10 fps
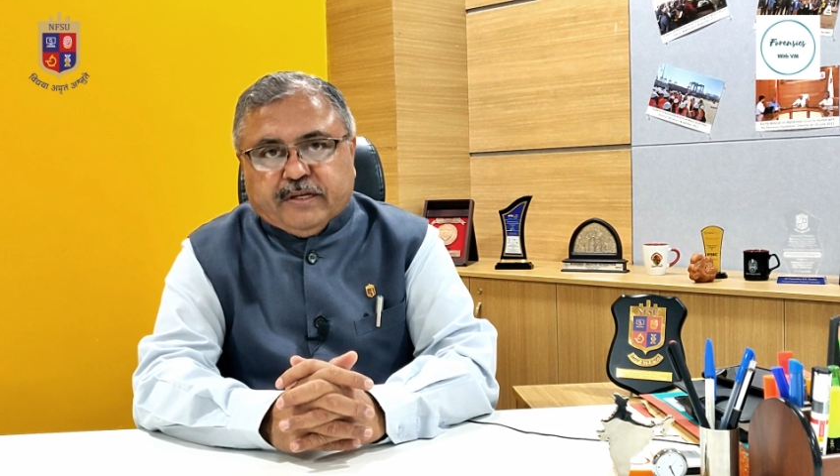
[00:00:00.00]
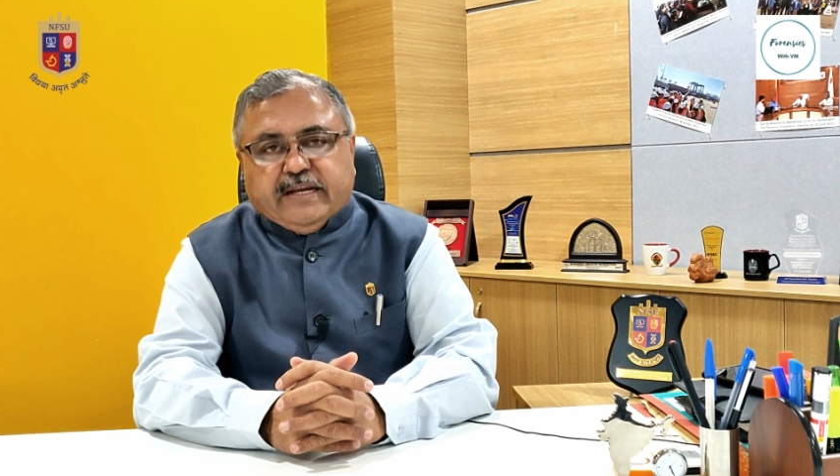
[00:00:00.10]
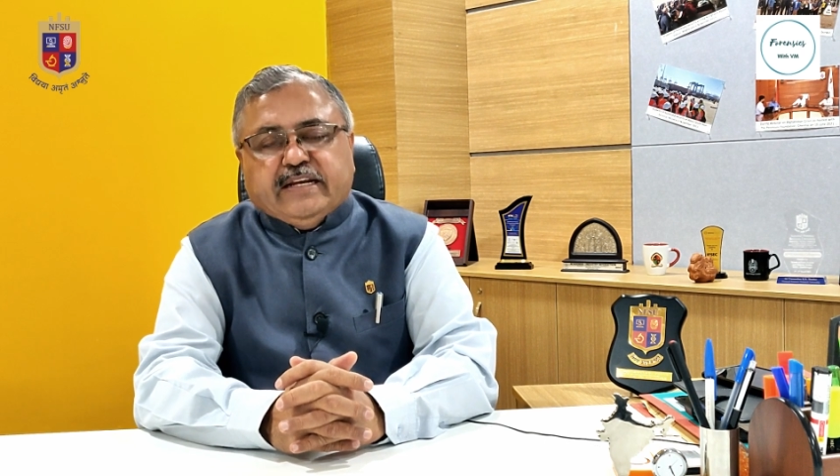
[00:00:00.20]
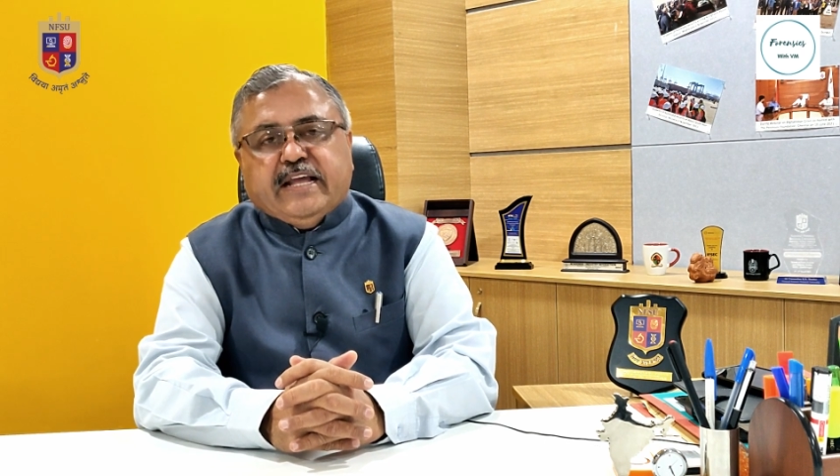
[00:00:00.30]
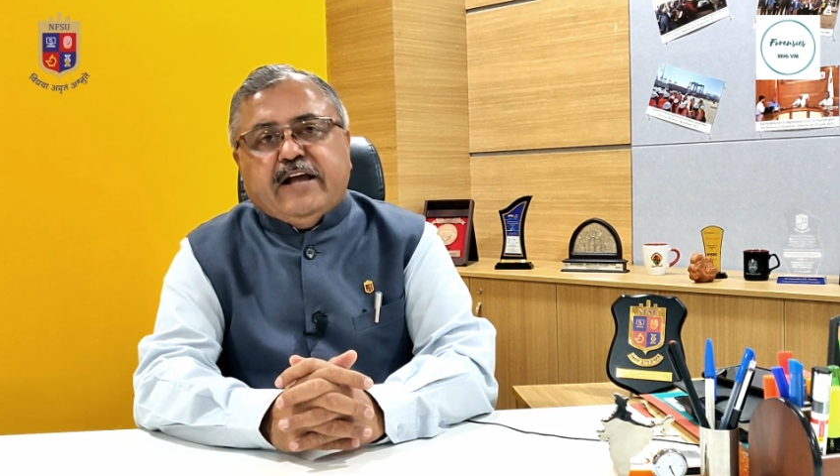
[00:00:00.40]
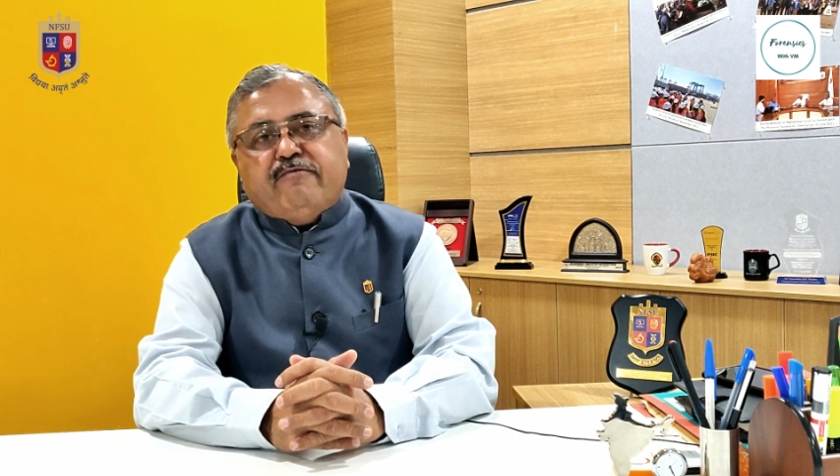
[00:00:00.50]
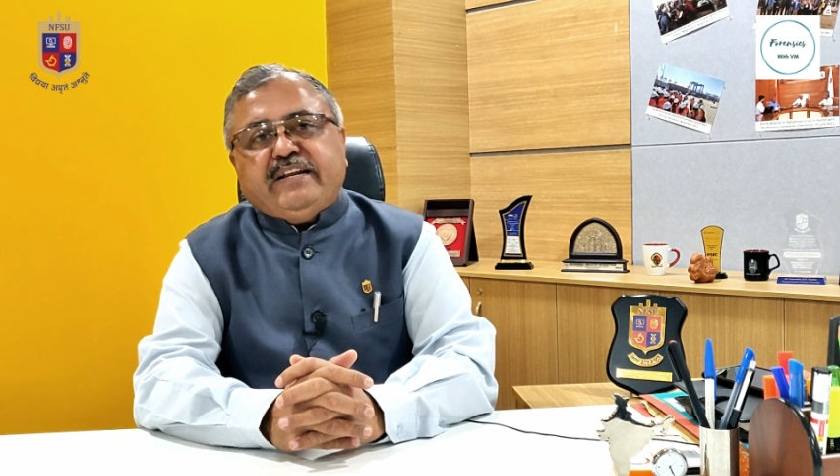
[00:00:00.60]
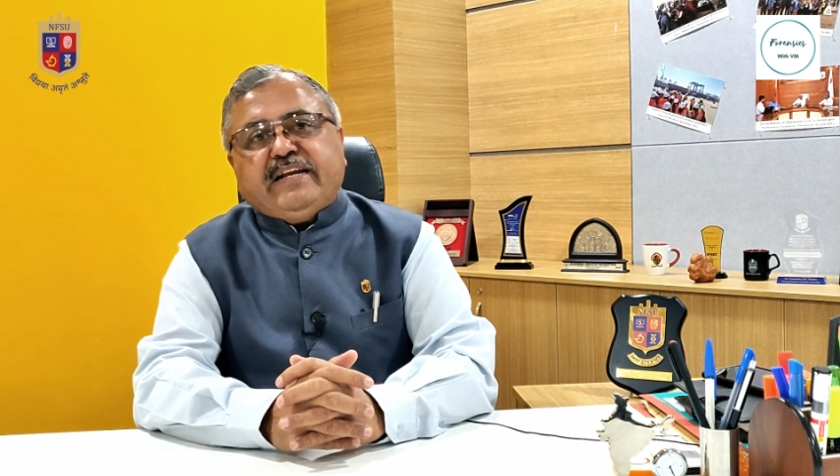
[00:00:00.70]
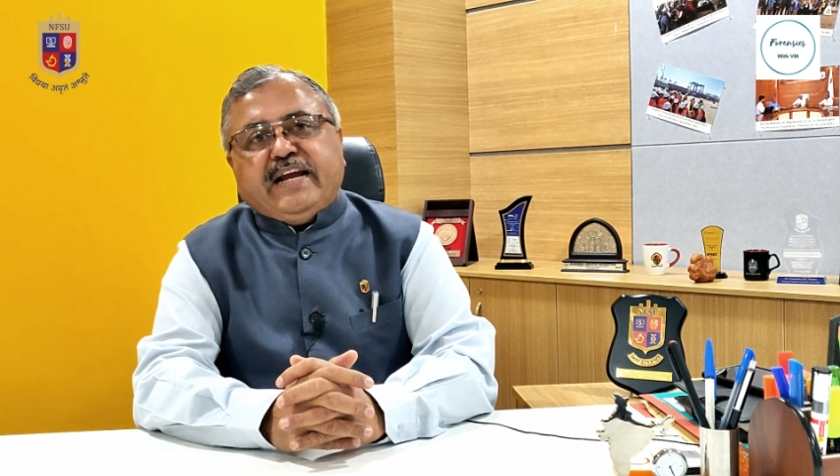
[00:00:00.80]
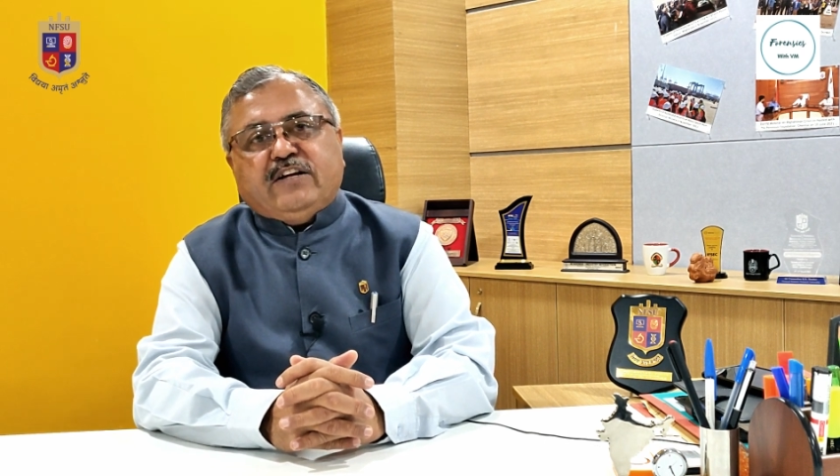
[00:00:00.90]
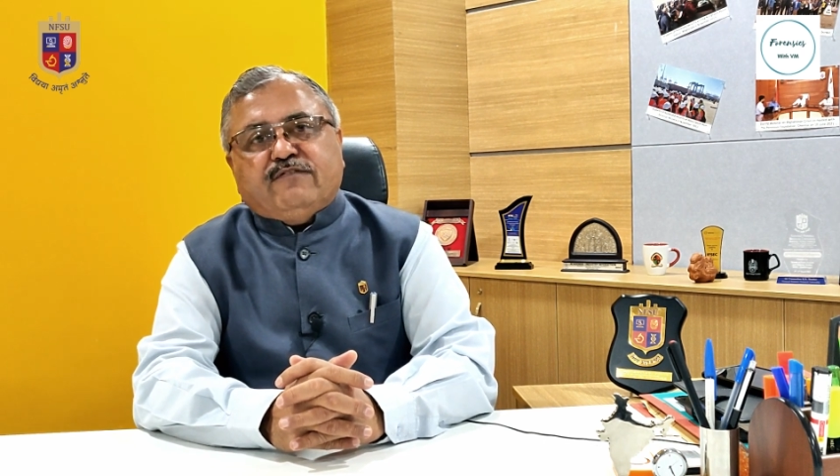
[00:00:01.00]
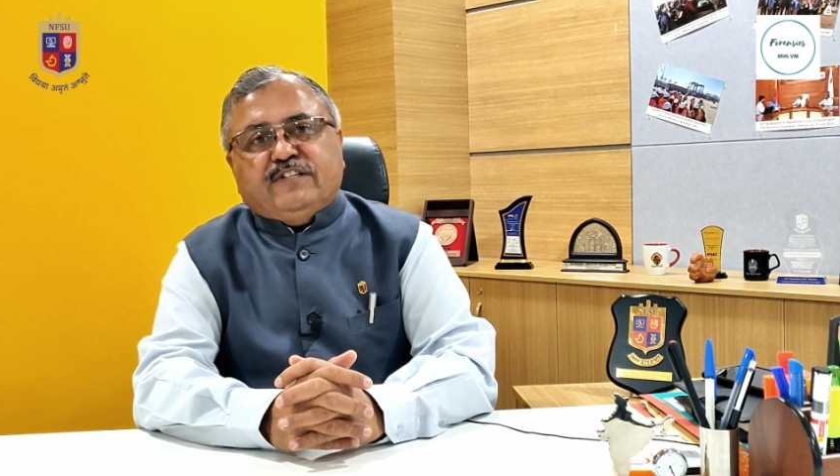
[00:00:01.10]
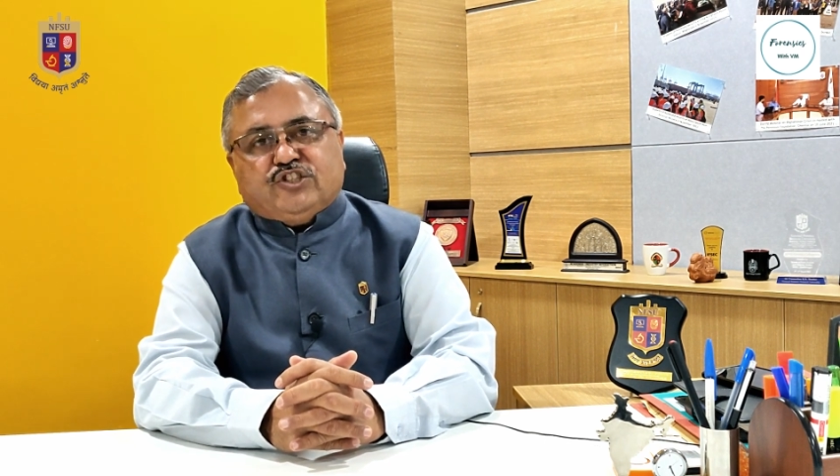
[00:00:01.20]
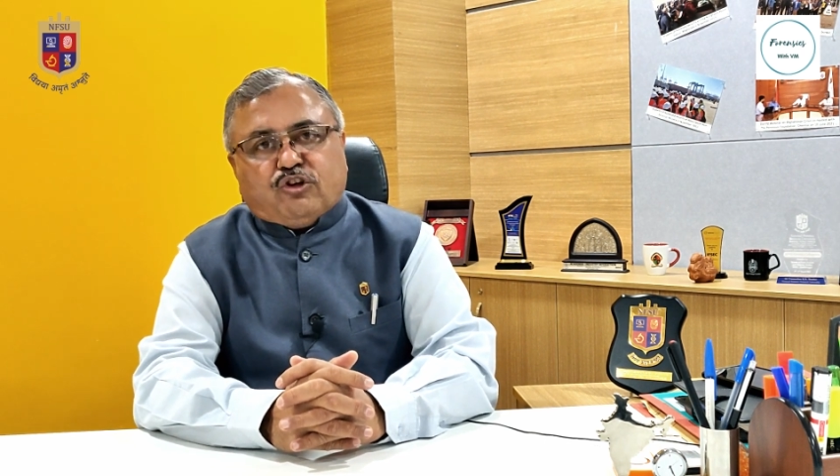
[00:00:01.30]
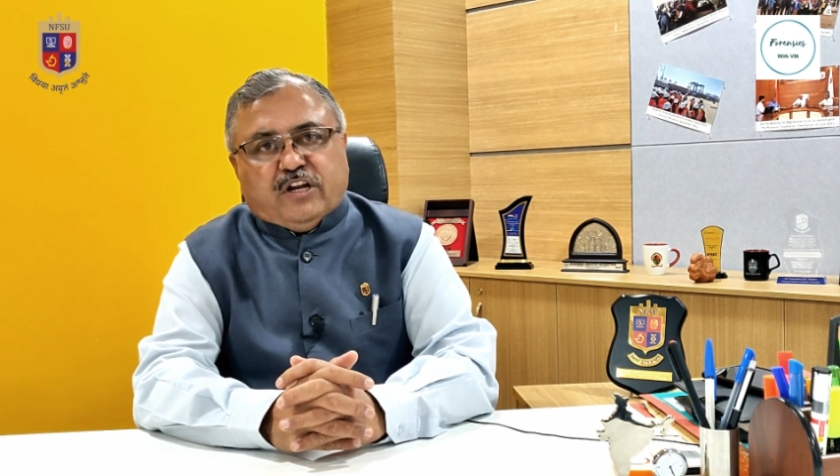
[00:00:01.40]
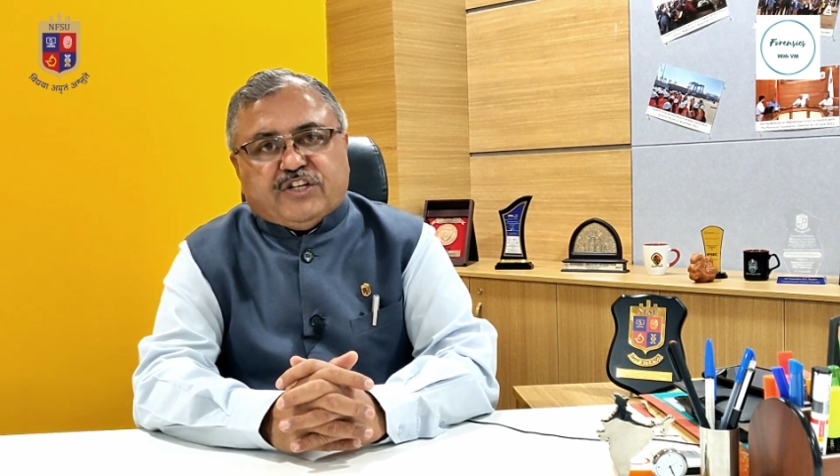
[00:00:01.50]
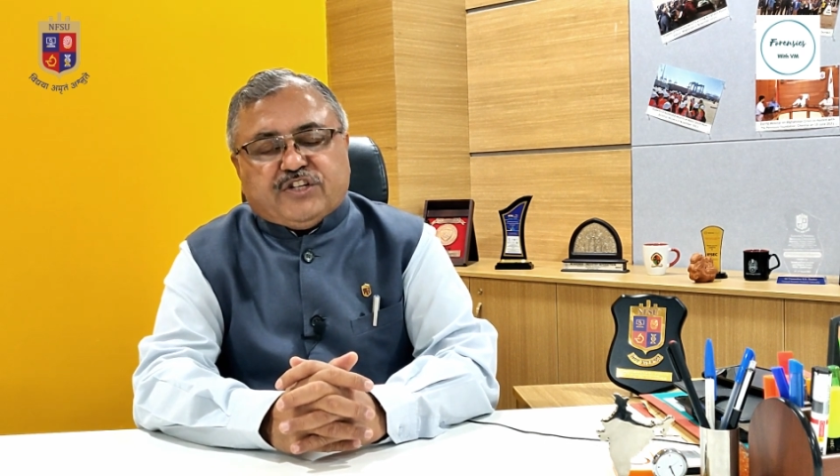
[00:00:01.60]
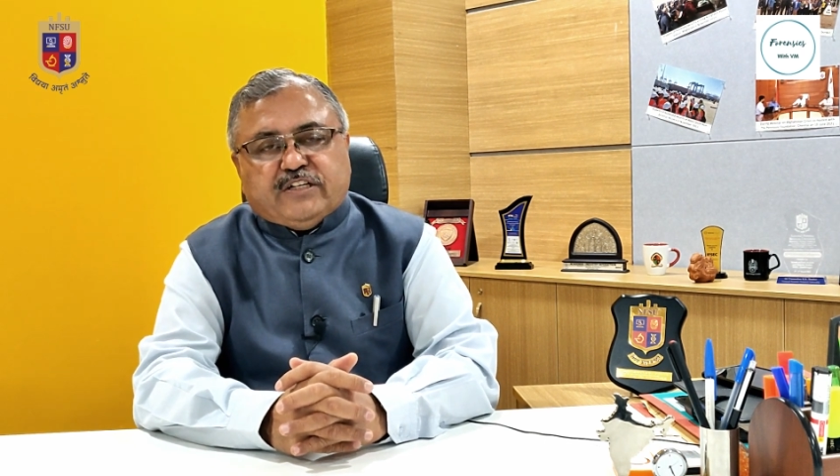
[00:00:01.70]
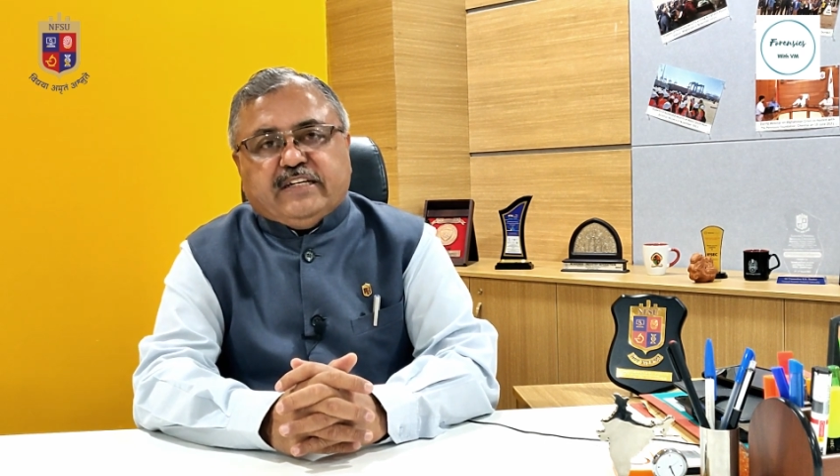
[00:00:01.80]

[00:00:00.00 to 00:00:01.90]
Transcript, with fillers: In every kind of installation,